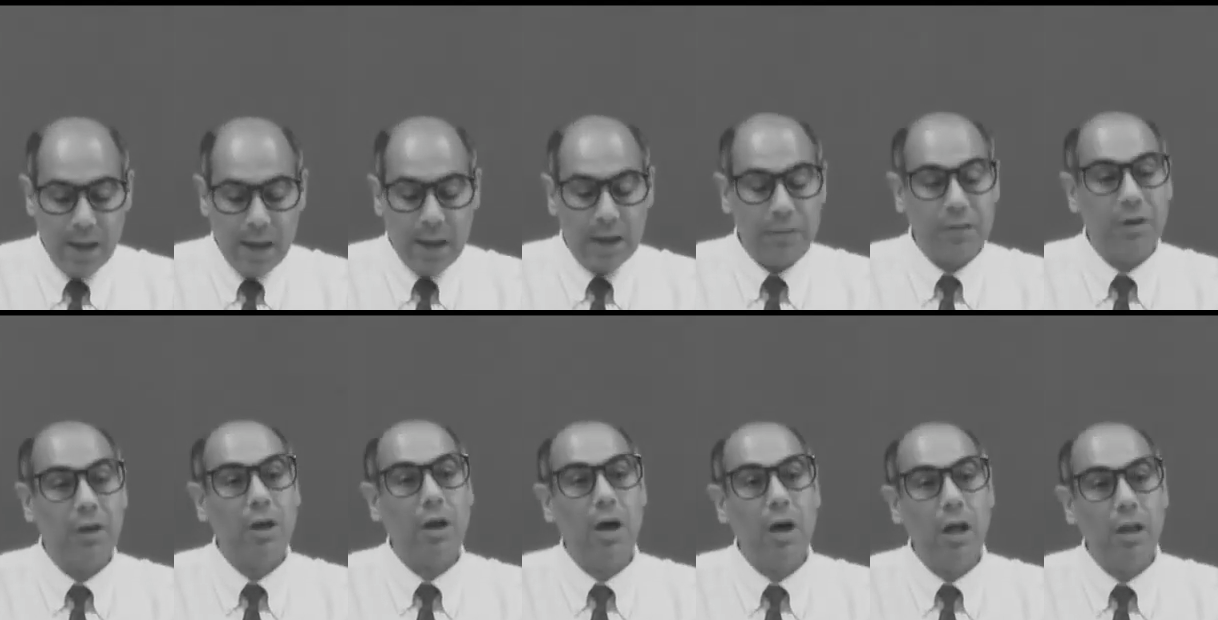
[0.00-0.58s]
At
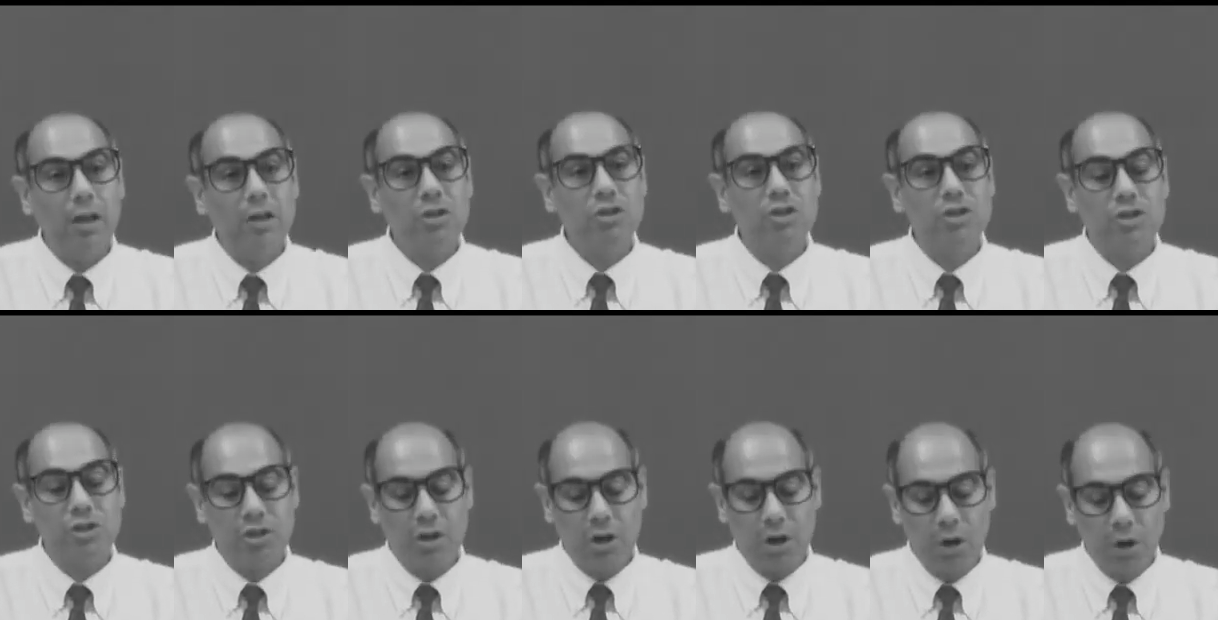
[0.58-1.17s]
the
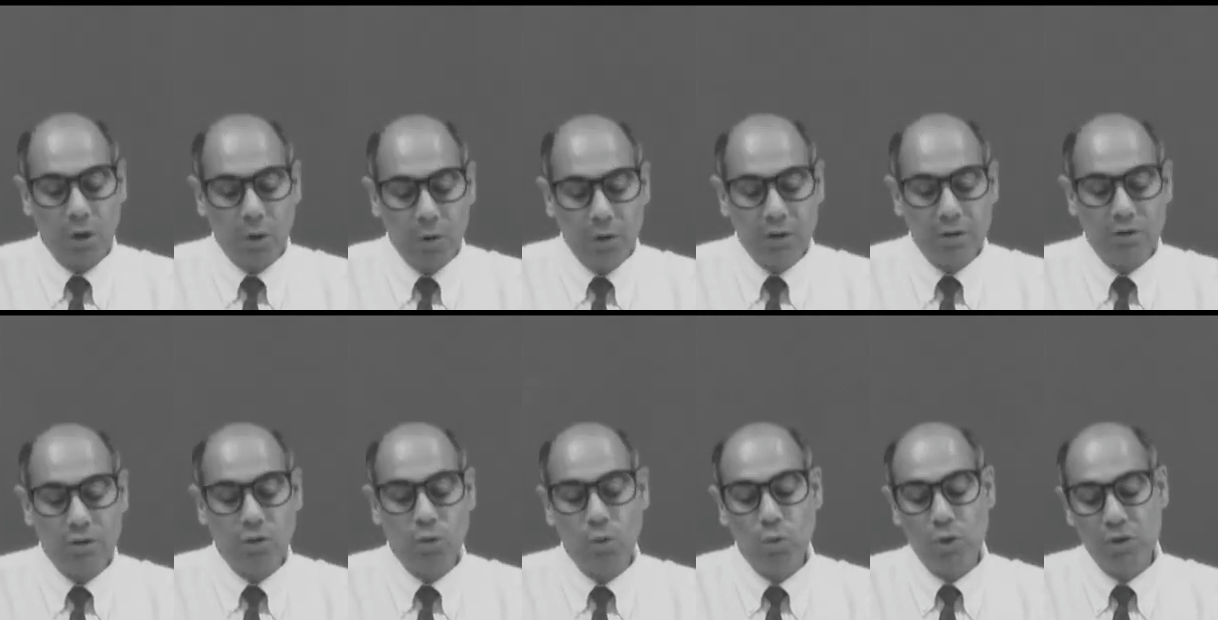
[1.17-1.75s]
college's
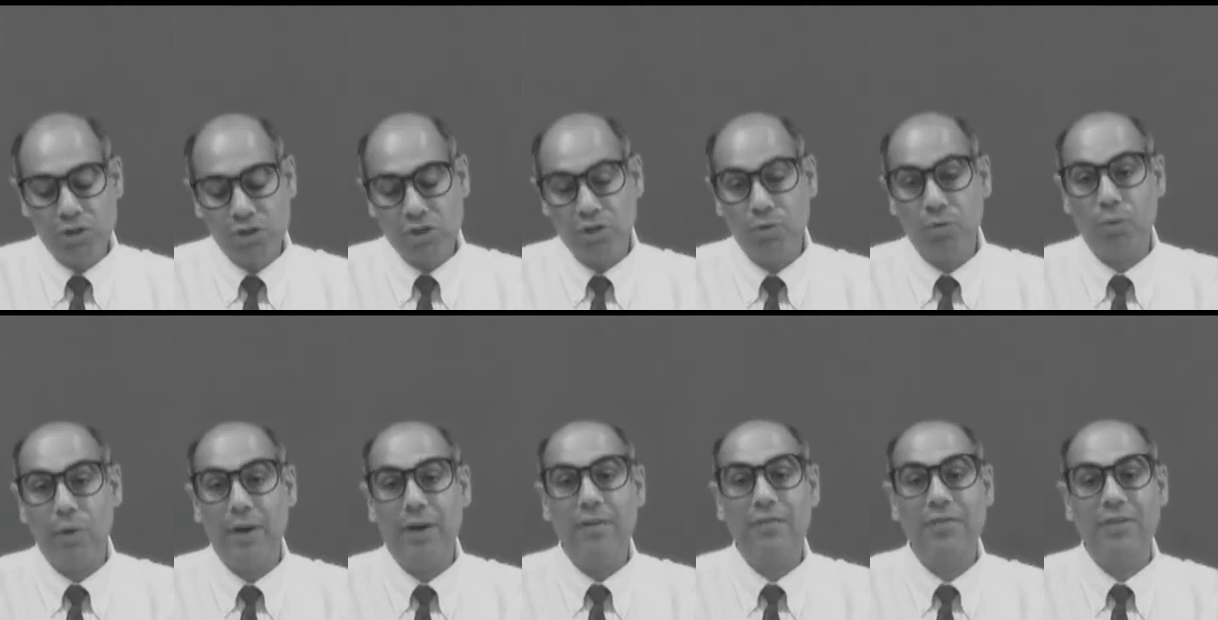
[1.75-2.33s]
current tuition
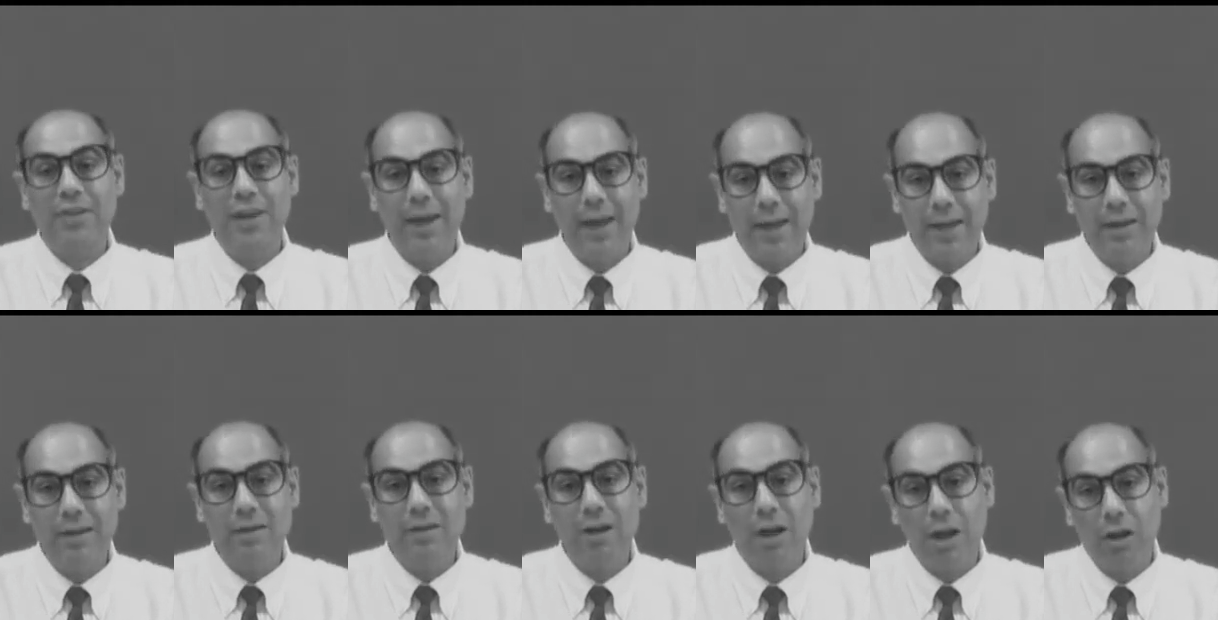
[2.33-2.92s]
rate of
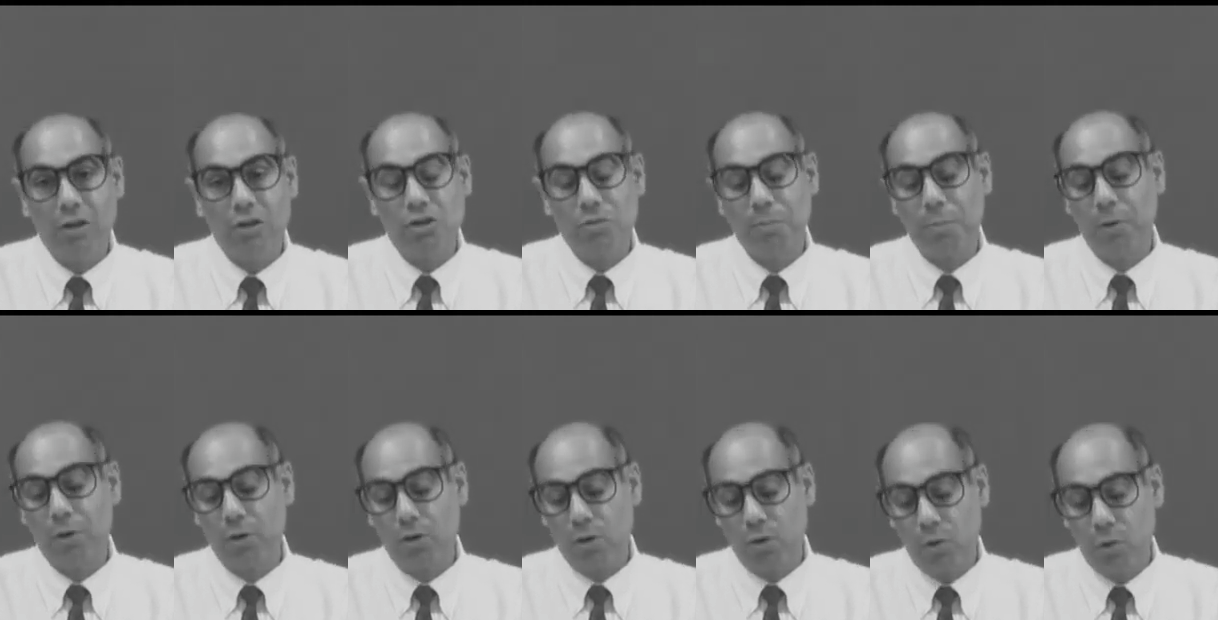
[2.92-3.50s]
$10
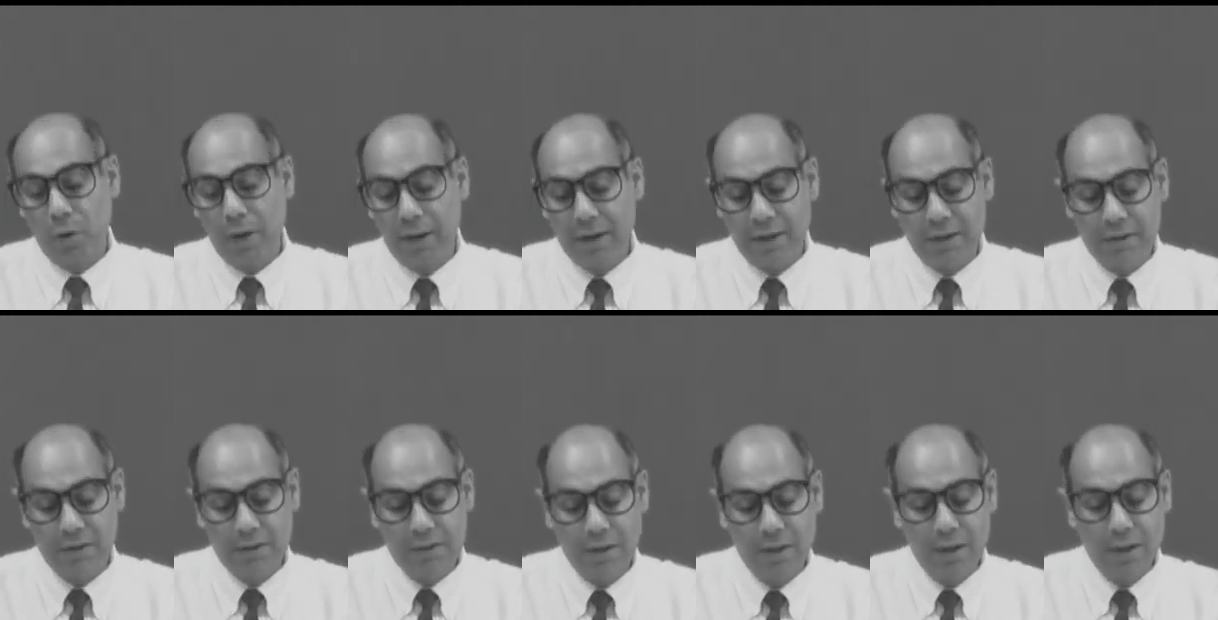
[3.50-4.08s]
per
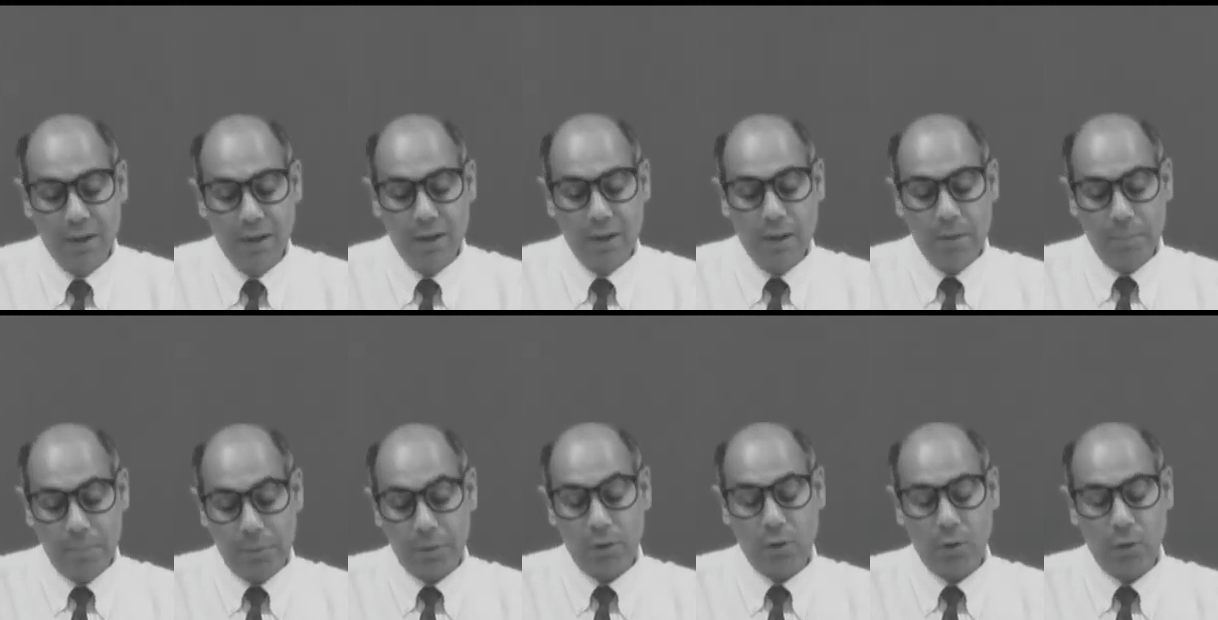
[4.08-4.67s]
credit
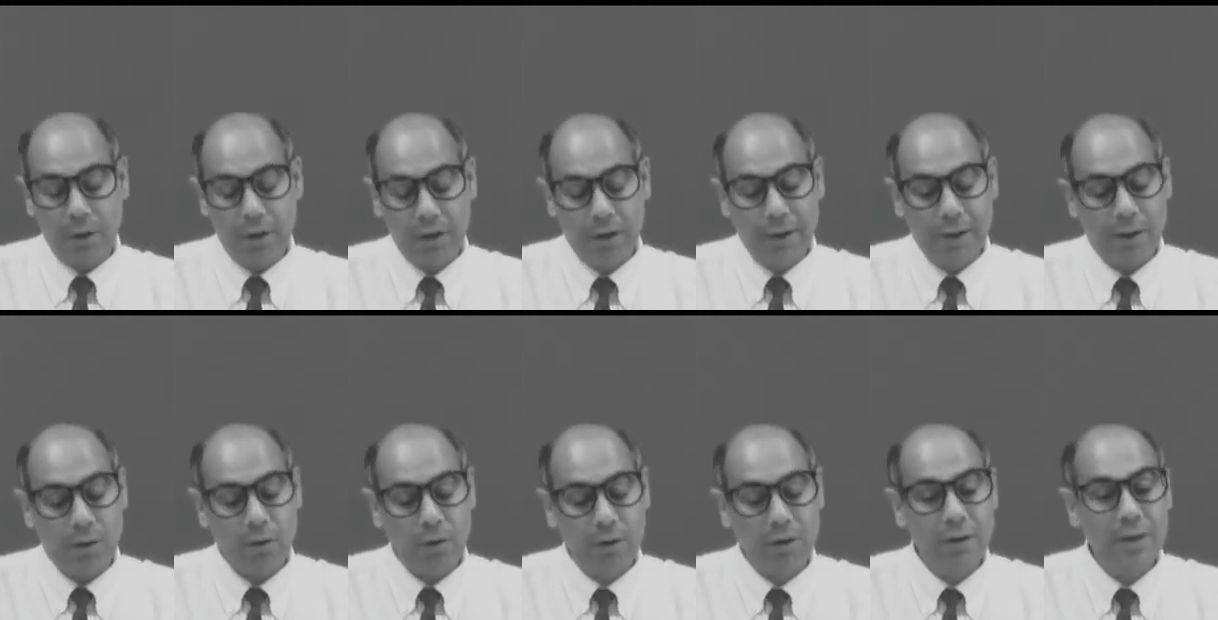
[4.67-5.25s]
per credit
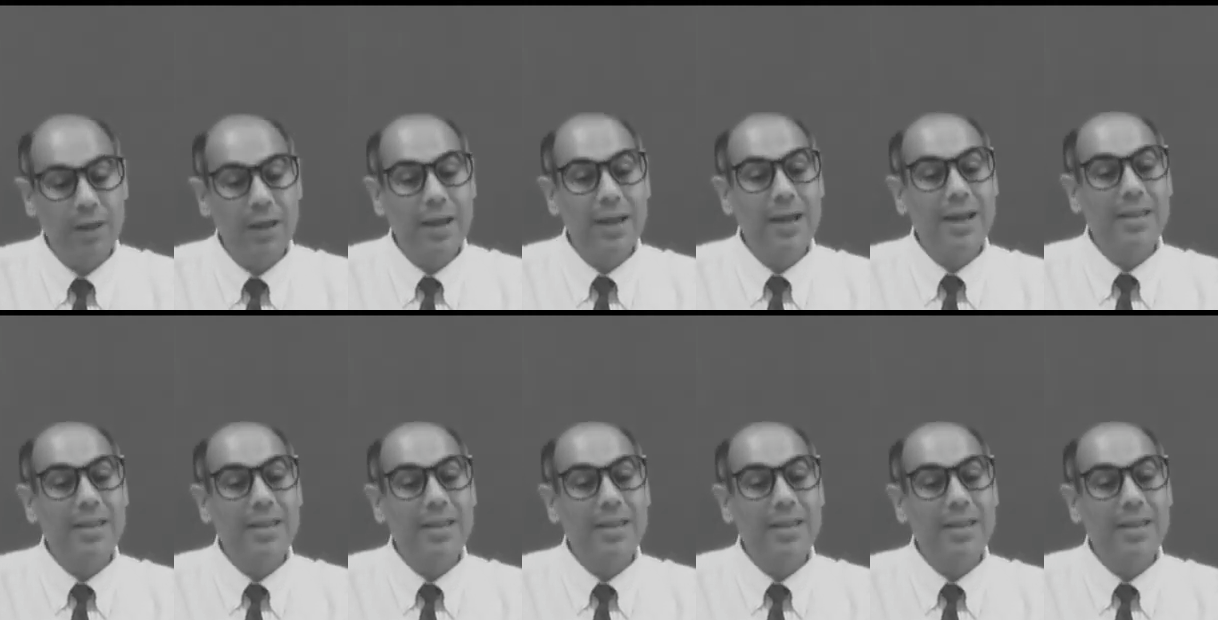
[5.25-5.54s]
hour,